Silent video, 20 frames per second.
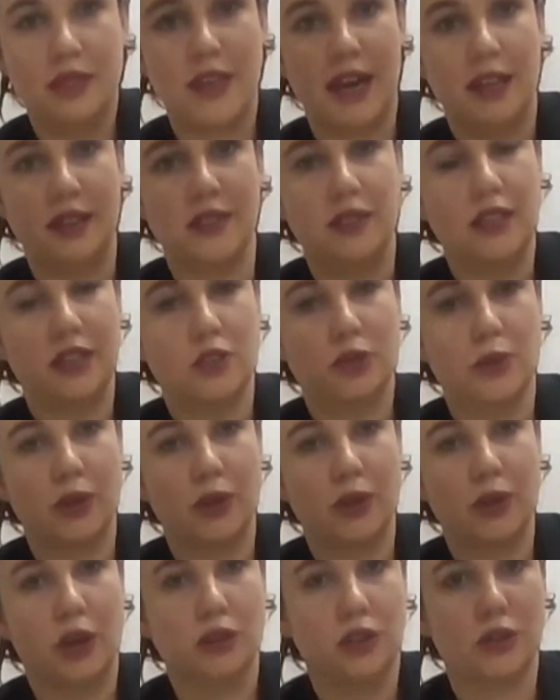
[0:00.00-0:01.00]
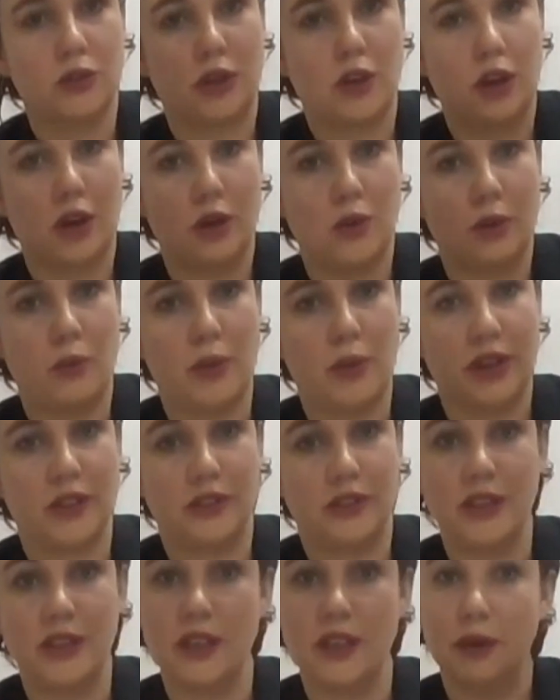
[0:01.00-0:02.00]
then this would also go
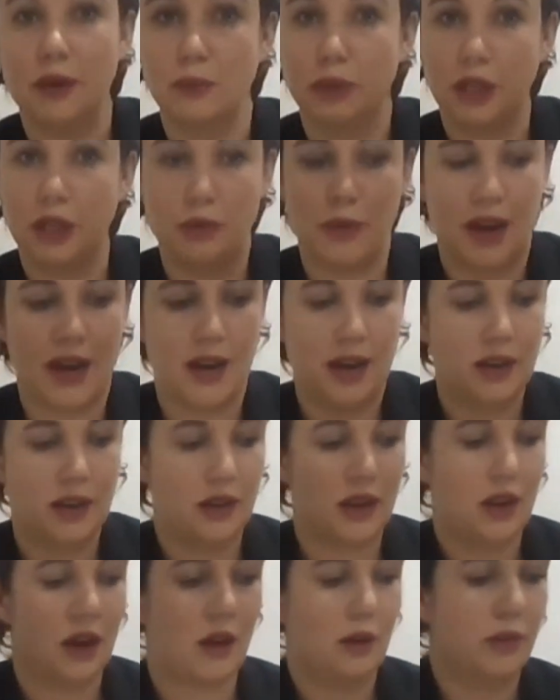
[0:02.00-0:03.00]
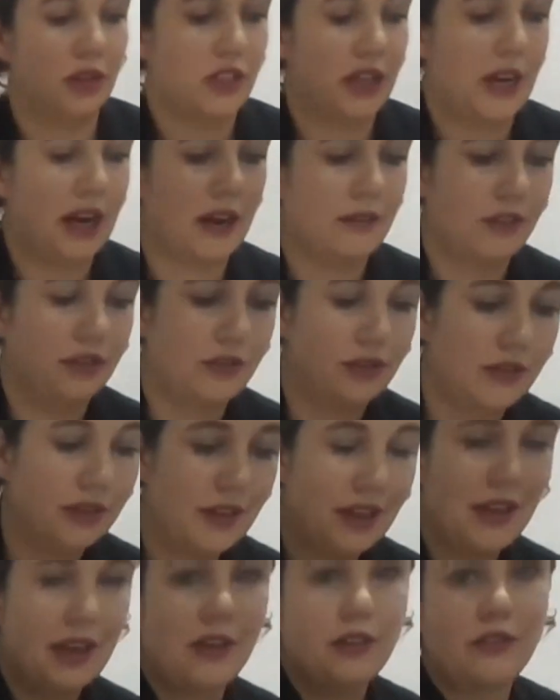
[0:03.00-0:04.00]
with the blood bag. I have a
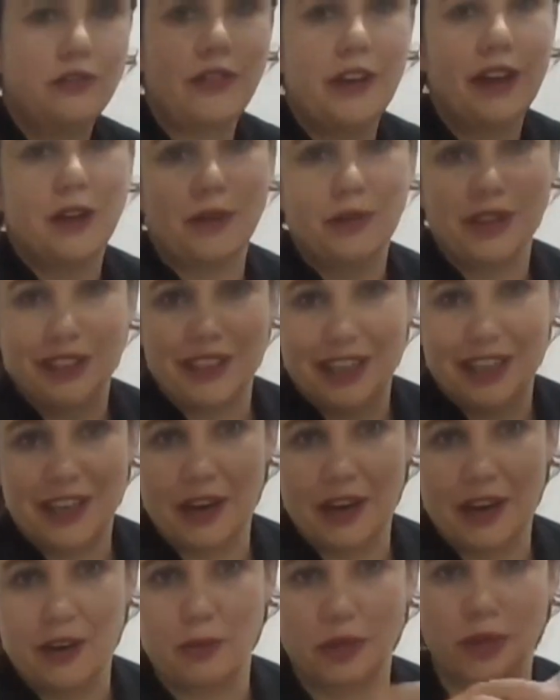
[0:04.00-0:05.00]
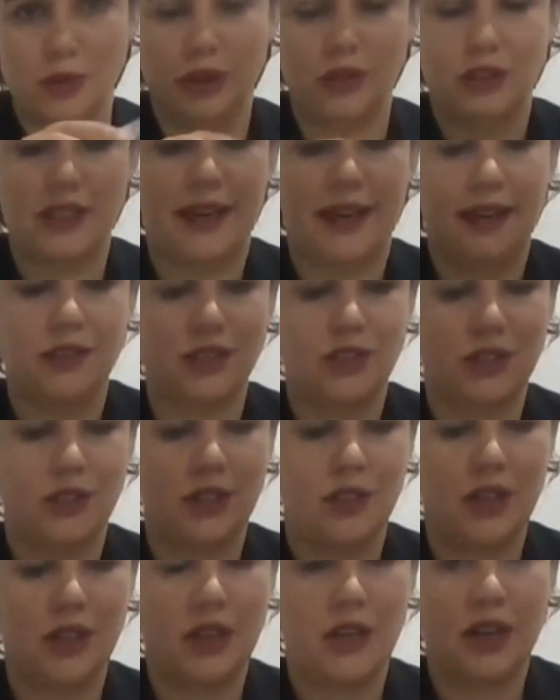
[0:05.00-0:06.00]
fake one here, which we'll attach.
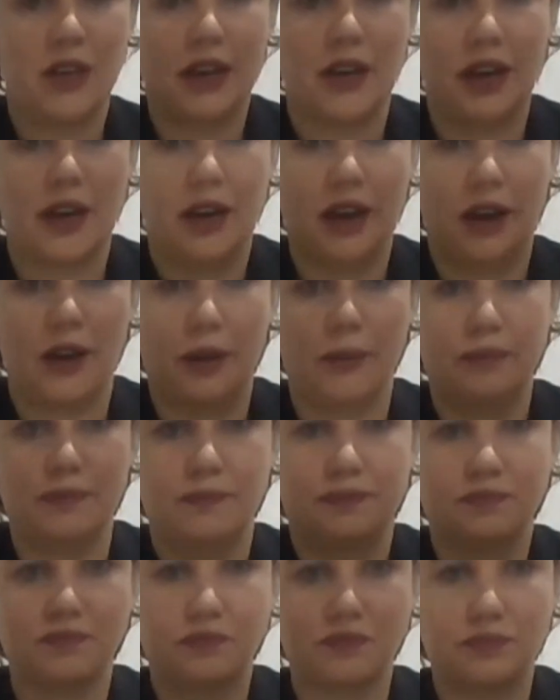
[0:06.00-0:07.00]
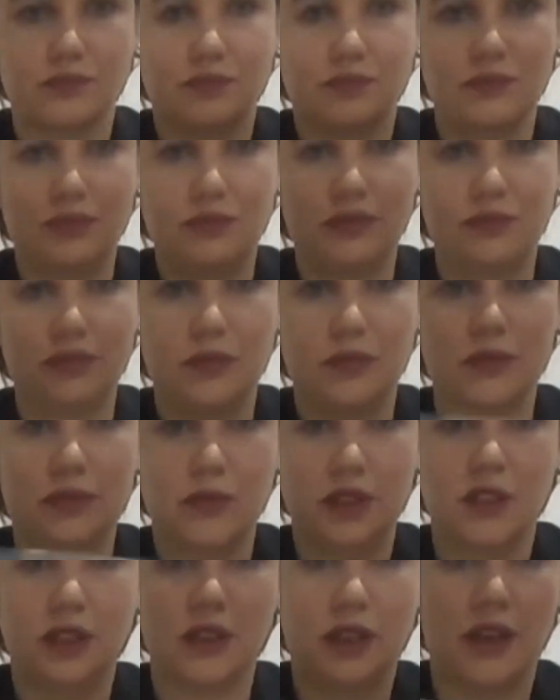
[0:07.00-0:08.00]
Again,
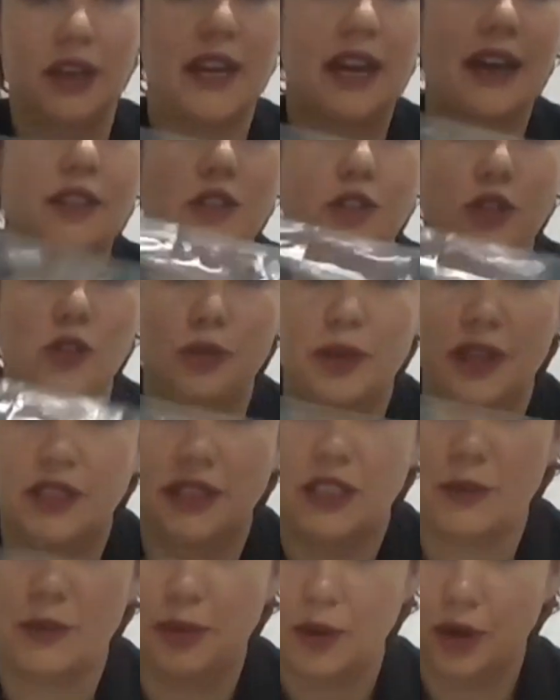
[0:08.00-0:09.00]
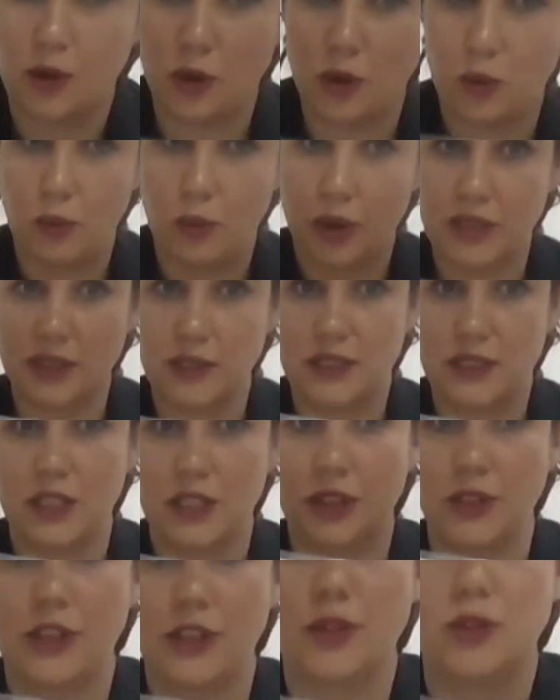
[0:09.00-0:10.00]
this would be a typical one
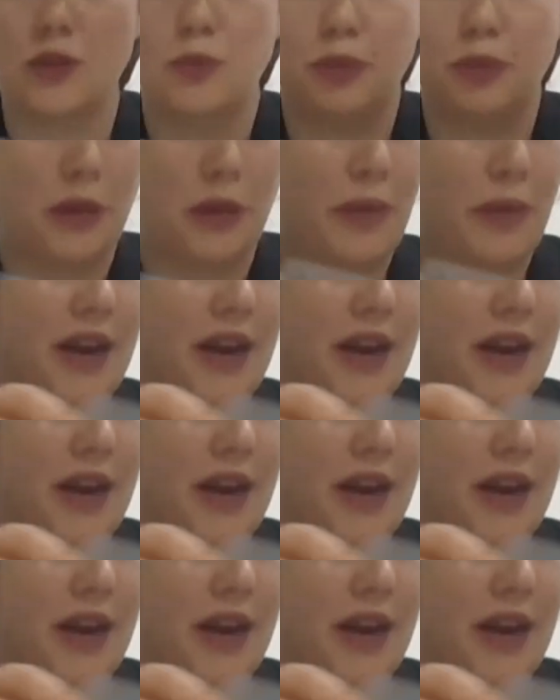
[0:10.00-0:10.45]
single-use blood